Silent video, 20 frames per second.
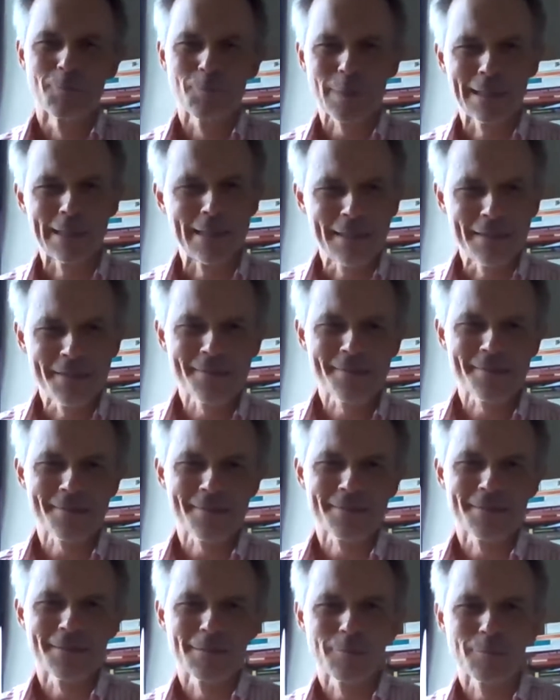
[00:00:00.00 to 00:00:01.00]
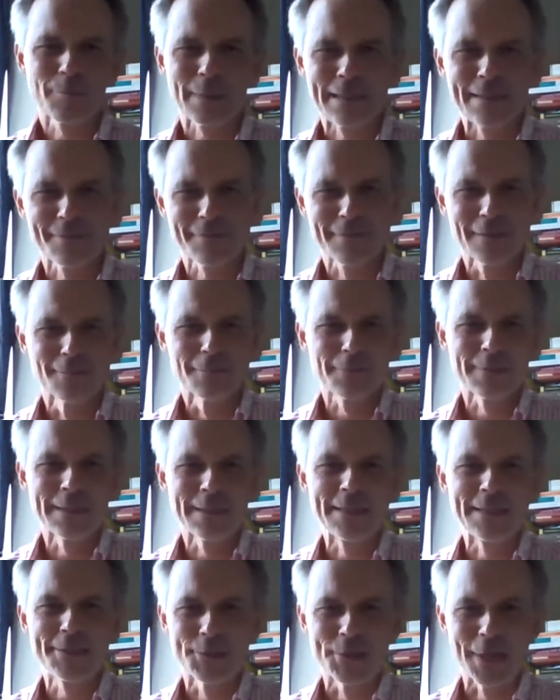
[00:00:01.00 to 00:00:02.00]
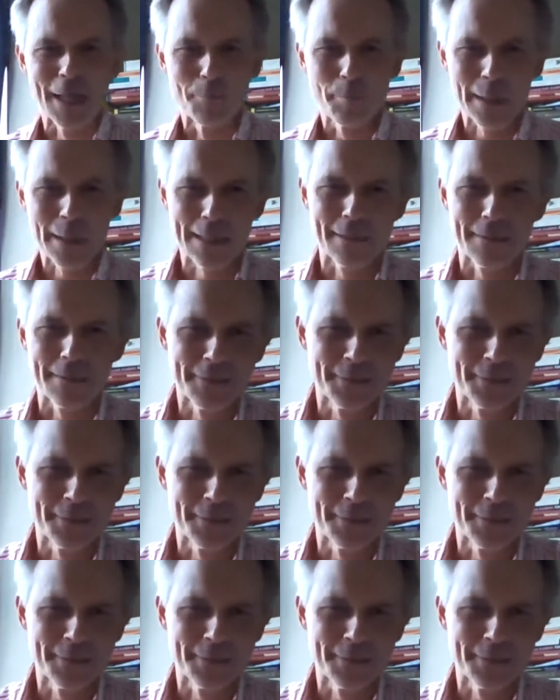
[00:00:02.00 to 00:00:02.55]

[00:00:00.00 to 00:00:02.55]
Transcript: please, please feel free to jump in.